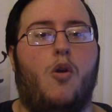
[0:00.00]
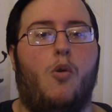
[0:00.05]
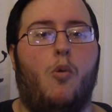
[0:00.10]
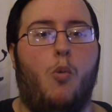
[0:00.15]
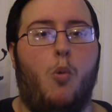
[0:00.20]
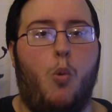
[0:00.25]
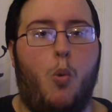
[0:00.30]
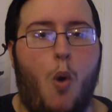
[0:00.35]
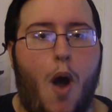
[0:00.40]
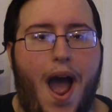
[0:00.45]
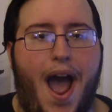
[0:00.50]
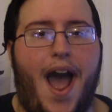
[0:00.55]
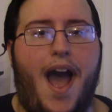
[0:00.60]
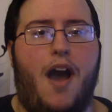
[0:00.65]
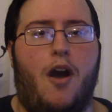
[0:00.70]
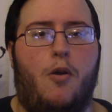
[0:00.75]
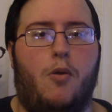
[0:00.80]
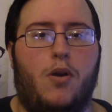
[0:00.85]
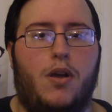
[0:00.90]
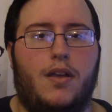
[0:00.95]

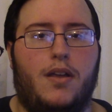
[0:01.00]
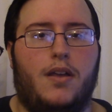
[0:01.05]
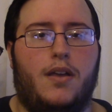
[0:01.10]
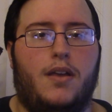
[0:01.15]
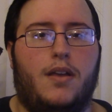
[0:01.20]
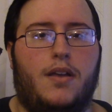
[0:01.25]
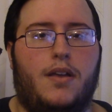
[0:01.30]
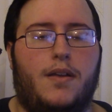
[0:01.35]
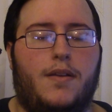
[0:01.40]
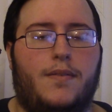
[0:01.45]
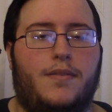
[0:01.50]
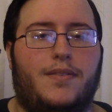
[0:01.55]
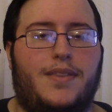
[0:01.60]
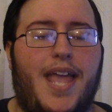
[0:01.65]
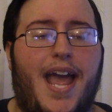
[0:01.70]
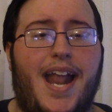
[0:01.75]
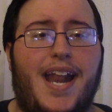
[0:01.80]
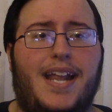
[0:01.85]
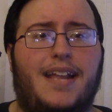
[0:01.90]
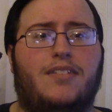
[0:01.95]
Wow.
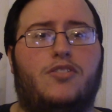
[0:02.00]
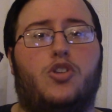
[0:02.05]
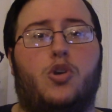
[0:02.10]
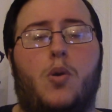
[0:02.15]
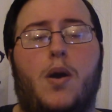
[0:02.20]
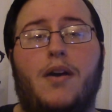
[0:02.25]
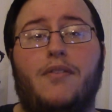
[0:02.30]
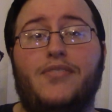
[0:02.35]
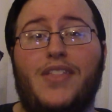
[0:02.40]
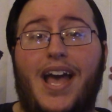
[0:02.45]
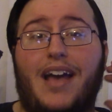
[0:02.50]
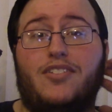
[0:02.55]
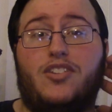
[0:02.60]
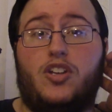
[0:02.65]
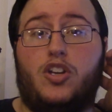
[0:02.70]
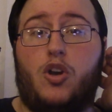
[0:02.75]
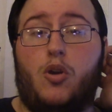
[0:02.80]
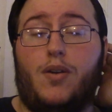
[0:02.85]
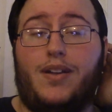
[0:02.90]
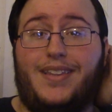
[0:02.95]
That is
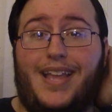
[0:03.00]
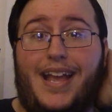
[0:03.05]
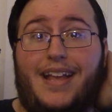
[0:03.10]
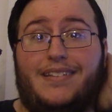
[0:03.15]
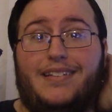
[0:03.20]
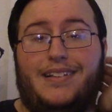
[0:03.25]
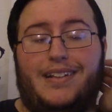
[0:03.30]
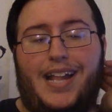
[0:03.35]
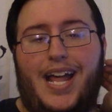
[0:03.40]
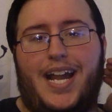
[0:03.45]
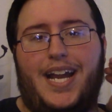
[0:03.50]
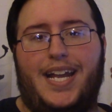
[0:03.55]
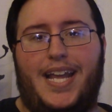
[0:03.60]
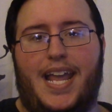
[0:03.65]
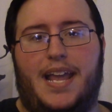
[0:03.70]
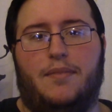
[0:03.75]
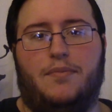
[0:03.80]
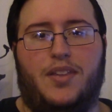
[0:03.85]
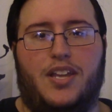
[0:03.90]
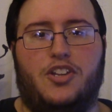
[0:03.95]
12,000 coins. That is a lot of
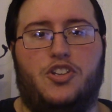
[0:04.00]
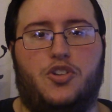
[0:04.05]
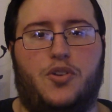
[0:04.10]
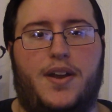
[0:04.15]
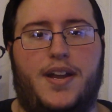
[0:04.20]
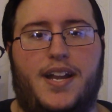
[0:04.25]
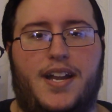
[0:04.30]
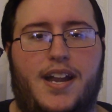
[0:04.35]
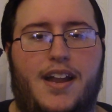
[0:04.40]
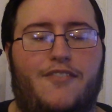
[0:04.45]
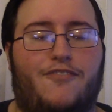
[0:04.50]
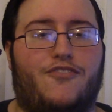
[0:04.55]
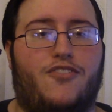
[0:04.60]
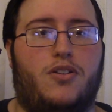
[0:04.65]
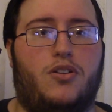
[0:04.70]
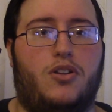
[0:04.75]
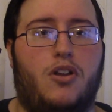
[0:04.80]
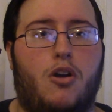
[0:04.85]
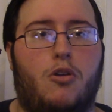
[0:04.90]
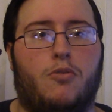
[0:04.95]
games they traded in
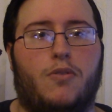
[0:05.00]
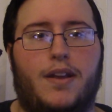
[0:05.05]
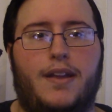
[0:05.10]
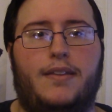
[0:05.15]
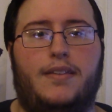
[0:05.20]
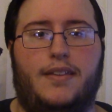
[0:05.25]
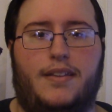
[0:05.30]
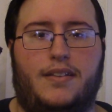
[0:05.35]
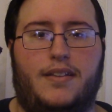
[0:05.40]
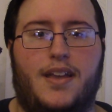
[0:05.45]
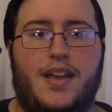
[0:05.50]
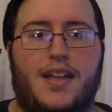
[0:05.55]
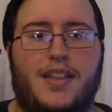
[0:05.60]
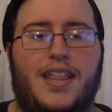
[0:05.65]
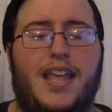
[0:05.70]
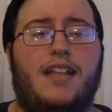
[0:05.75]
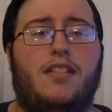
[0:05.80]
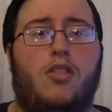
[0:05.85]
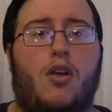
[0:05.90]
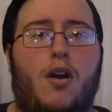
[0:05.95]
for no reason.
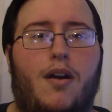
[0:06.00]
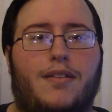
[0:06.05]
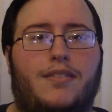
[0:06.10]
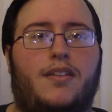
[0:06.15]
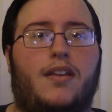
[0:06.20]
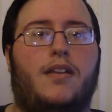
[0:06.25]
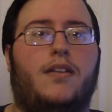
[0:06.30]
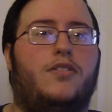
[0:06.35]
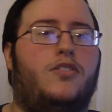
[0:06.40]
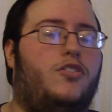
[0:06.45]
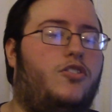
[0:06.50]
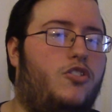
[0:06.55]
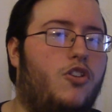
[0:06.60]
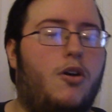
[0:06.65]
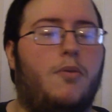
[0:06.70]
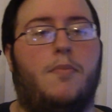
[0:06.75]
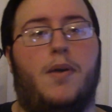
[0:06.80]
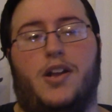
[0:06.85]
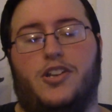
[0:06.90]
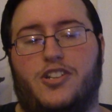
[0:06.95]
They lost
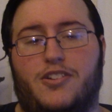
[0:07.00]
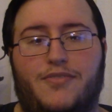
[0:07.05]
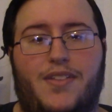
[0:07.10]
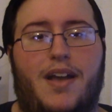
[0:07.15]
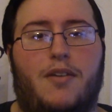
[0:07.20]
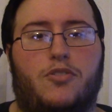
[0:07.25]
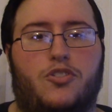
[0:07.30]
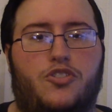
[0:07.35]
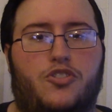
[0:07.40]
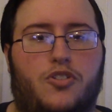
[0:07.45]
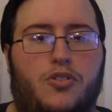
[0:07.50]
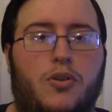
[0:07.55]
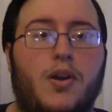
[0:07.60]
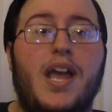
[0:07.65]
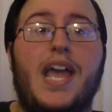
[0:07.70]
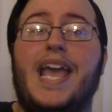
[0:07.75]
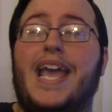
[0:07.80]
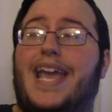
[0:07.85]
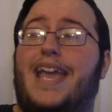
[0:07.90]
so much if that was true.